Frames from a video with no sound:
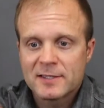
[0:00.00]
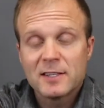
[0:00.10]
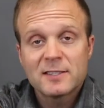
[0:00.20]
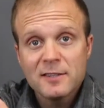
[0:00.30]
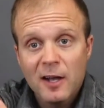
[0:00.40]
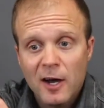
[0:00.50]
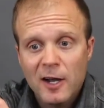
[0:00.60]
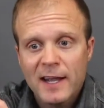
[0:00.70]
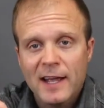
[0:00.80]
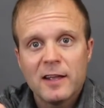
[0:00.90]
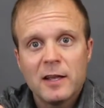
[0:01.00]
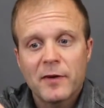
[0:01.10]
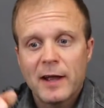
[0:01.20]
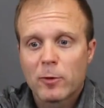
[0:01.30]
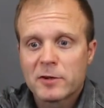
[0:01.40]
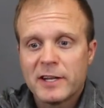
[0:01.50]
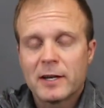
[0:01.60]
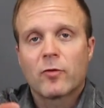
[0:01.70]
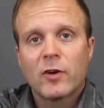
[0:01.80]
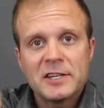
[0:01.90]
snug, if I were to get a
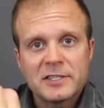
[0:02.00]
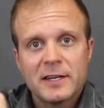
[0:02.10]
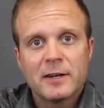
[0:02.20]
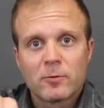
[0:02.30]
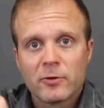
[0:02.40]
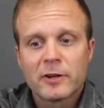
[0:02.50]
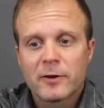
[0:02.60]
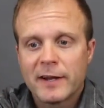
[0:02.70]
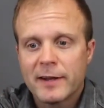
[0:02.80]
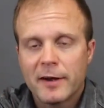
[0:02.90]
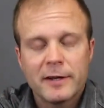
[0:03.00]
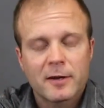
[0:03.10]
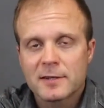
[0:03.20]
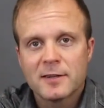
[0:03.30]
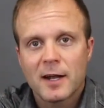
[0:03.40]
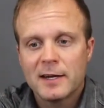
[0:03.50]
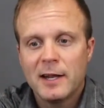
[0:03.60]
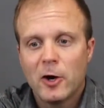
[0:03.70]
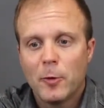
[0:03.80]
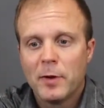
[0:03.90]
wrench and really crank down here, it's not going to
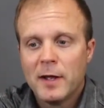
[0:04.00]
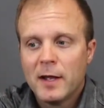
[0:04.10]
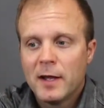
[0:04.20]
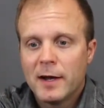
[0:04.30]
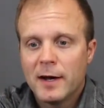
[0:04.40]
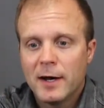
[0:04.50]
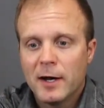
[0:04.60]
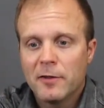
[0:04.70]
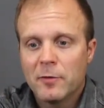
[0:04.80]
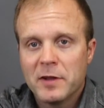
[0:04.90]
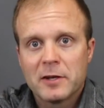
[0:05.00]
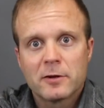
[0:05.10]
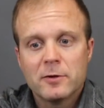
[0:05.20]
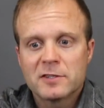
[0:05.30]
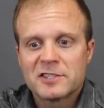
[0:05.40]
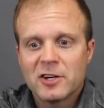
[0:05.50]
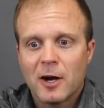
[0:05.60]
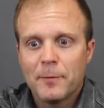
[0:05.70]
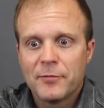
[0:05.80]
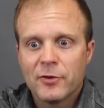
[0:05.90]
help the meter do its
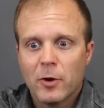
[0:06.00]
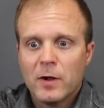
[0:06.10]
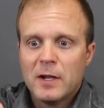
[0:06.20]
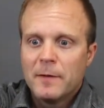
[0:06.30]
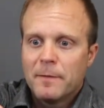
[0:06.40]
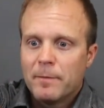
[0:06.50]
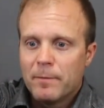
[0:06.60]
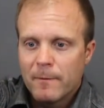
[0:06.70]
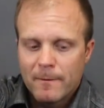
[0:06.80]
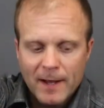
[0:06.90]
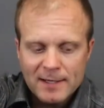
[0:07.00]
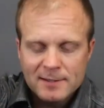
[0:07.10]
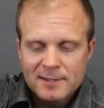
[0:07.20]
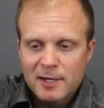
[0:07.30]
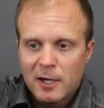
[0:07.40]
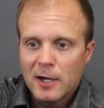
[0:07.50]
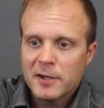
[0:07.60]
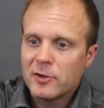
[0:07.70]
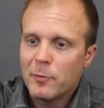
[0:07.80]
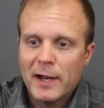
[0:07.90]
job. So nice and snug.
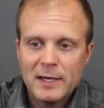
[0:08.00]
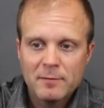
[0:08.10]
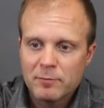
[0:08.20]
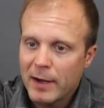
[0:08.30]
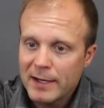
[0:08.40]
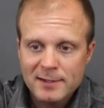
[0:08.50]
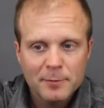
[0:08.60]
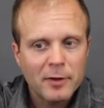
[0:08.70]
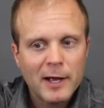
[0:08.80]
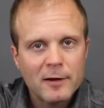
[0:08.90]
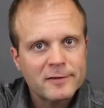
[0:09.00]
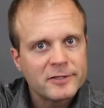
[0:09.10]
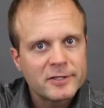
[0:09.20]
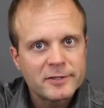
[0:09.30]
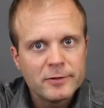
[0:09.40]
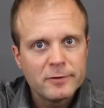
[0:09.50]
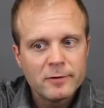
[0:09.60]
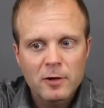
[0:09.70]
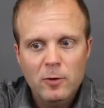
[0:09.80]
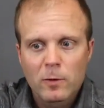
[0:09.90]
You might get some pliers and just do
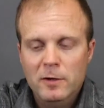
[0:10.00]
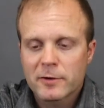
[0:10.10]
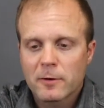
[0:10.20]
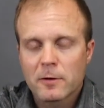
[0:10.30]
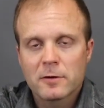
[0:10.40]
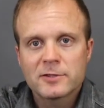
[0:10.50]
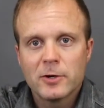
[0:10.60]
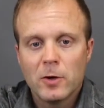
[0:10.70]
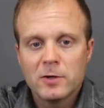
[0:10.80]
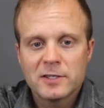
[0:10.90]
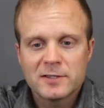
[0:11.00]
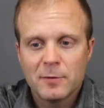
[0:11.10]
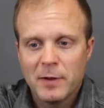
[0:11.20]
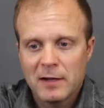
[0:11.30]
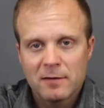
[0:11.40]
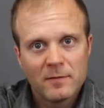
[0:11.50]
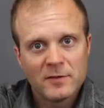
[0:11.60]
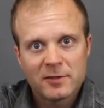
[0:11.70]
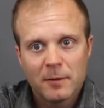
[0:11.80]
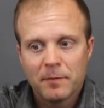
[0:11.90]
a quarter turn or so just to make
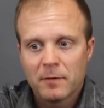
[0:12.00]
some